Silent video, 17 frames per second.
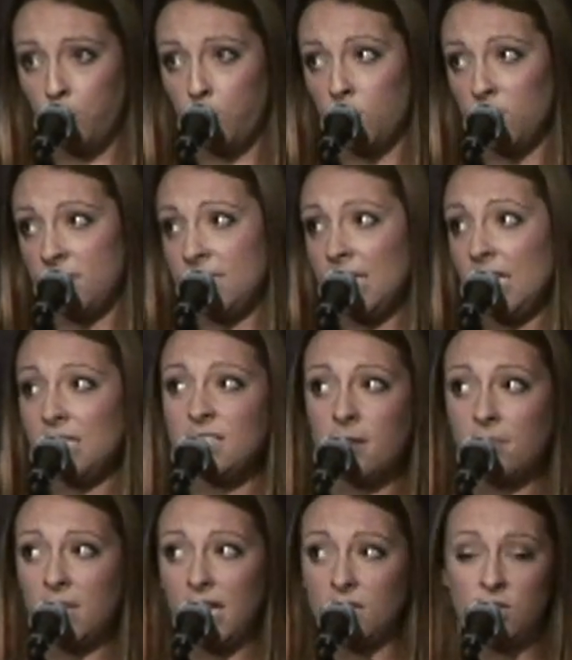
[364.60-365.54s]
proceed
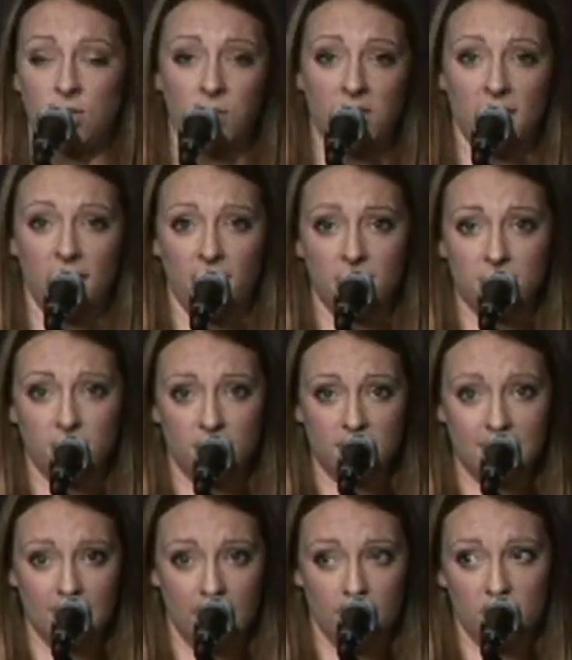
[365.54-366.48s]
to make two
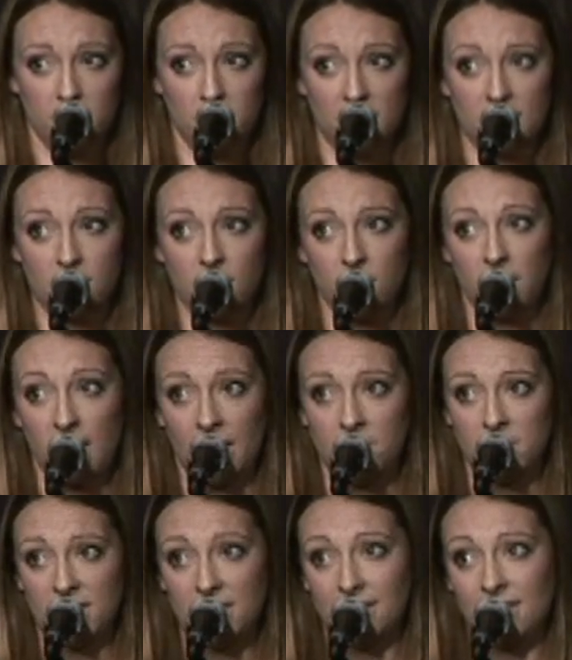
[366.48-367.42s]
characters named Mr.
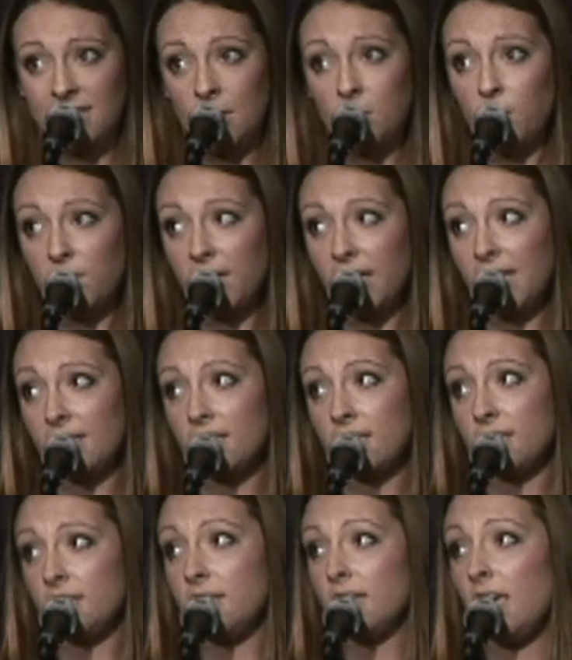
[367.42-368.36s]
and Mrs. Timberlake
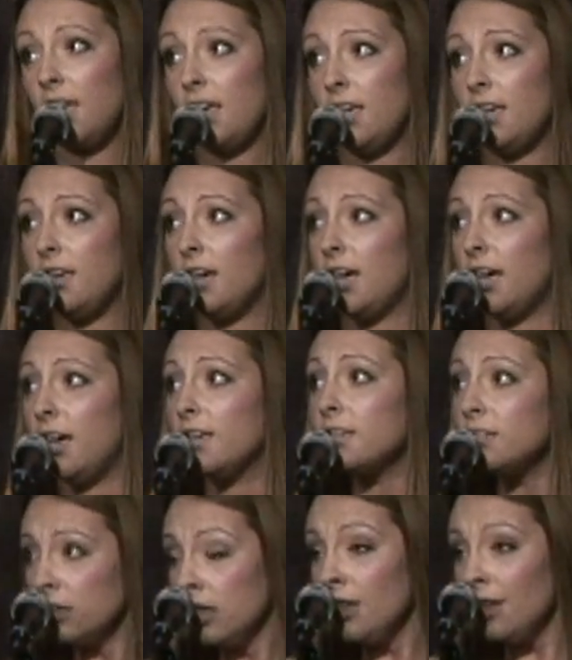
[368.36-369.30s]
and
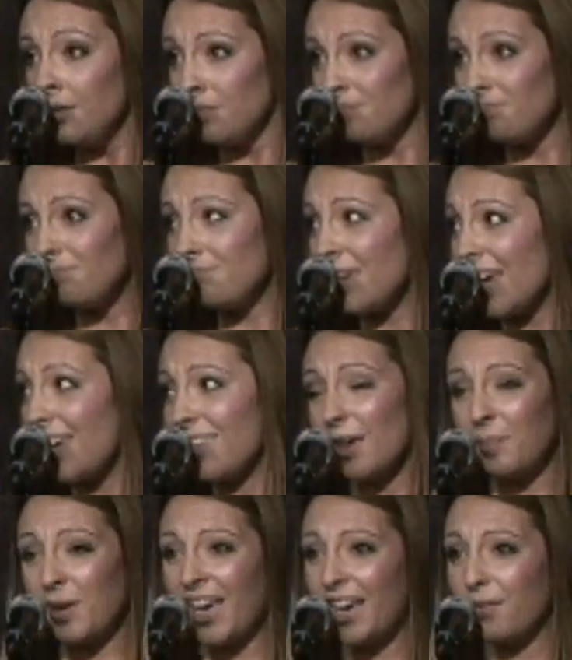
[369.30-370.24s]
make
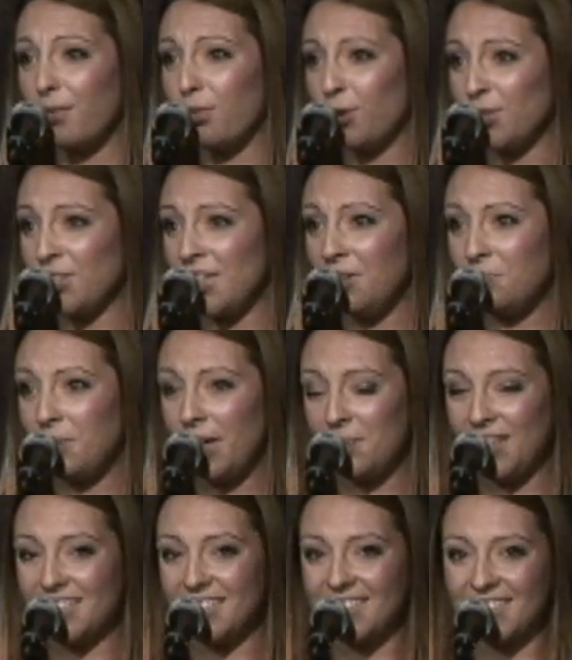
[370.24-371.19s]
them have 13
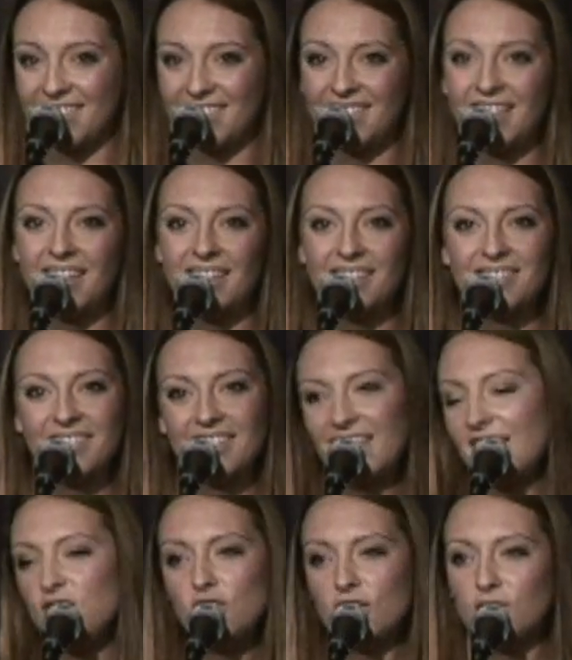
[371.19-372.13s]
babies
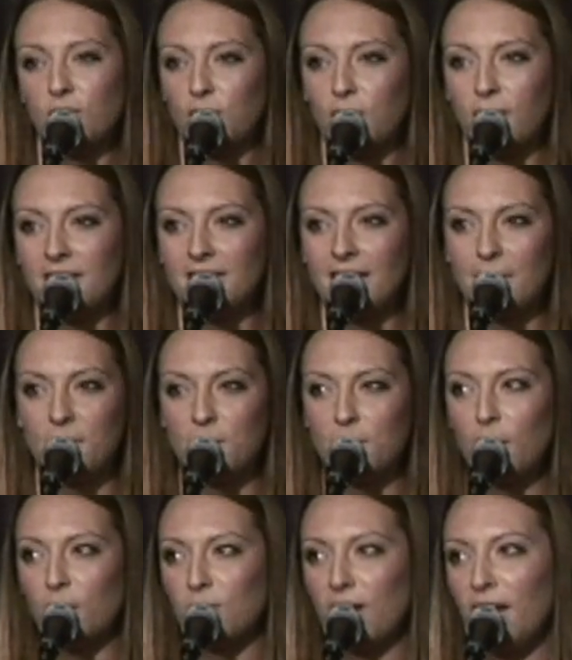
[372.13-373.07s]
and just for fun name
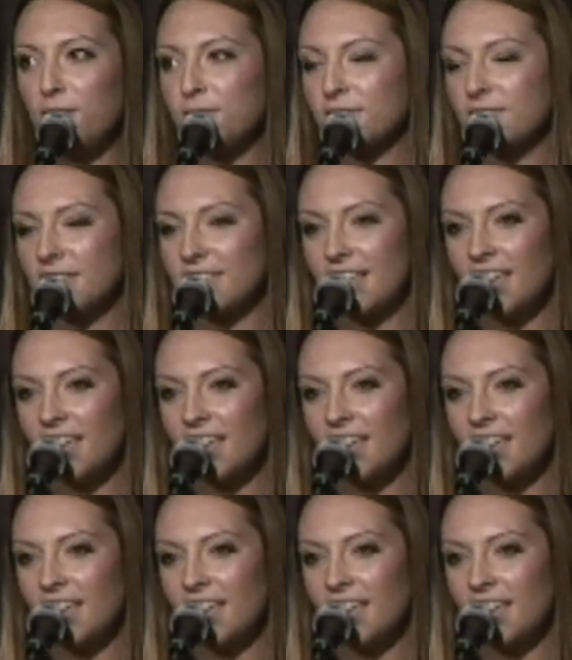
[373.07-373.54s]
them all Ralph.